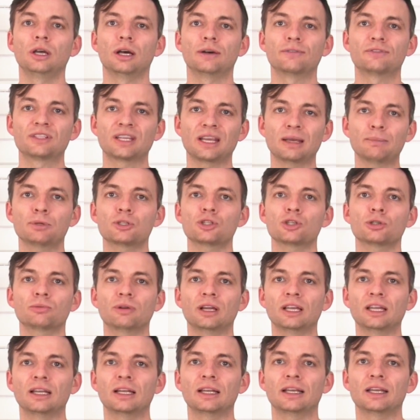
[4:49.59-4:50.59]
of temperature
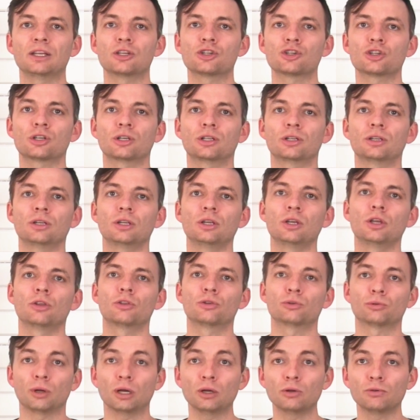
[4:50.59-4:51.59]
regulation
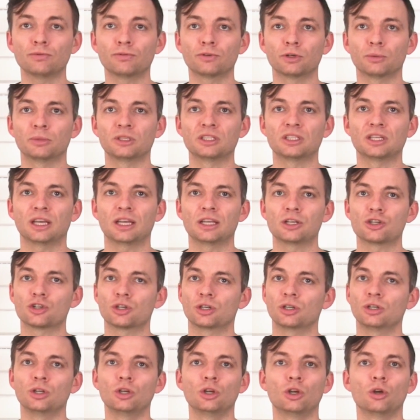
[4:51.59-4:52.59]
throughout
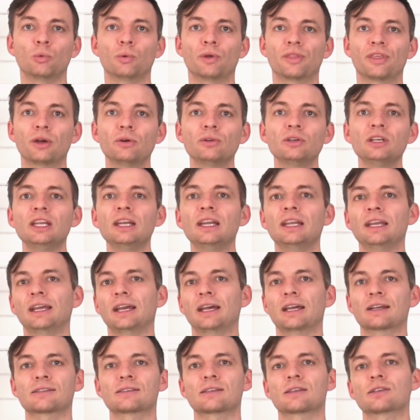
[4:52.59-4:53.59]
fermentation without needing
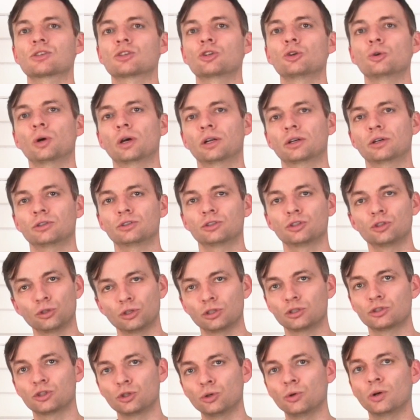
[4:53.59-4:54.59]
access 200
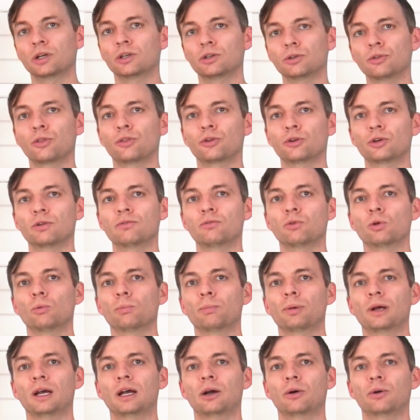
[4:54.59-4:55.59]
to 230
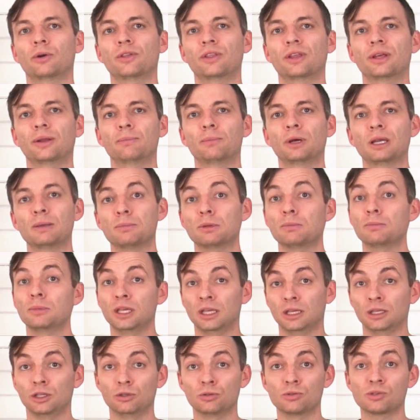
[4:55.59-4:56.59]
volt power that might be
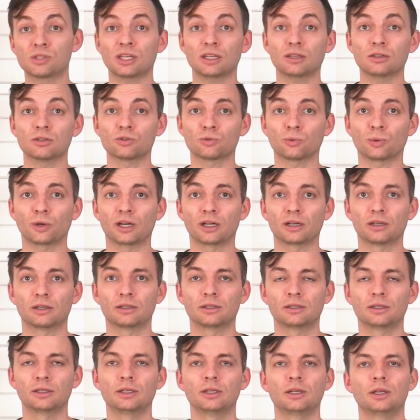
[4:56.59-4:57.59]
being used elsewhere.
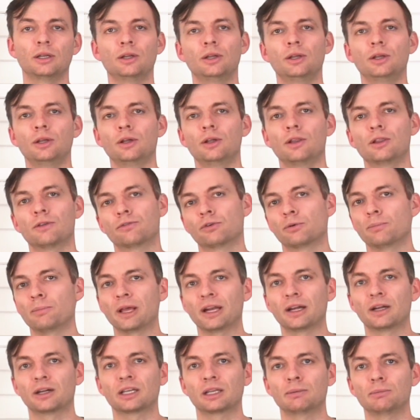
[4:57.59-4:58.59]
The
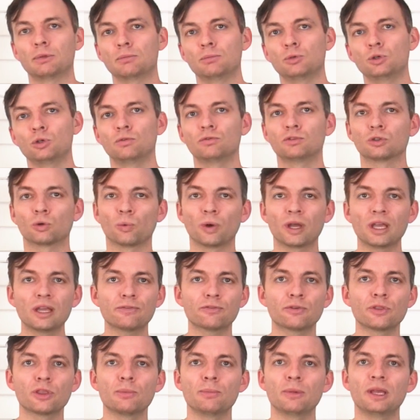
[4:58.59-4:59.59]
fermenter can be moved away
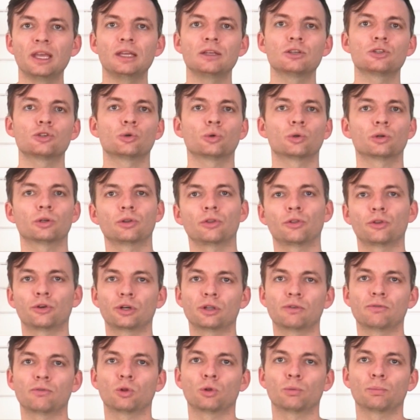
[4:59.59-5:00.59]
from the main
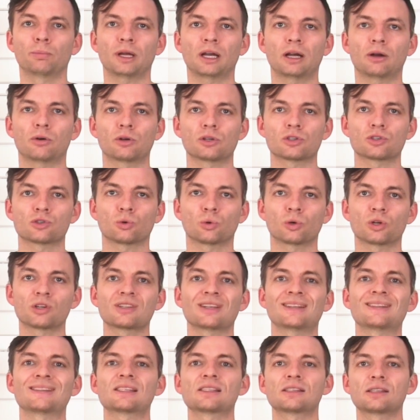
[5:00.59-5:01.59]
230 volt power
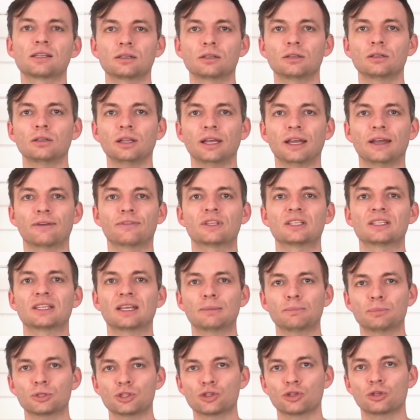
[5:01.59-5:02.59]
source and still have the
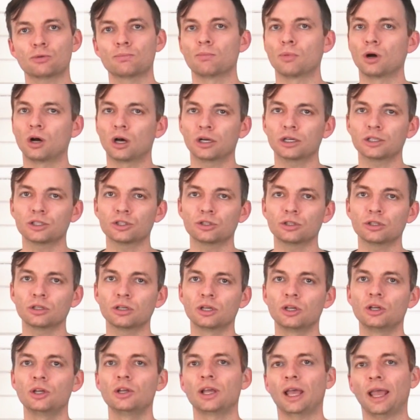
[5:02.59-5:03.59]
temperature monitored
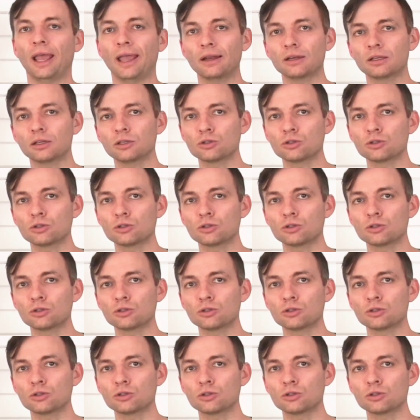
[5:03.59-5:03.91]
and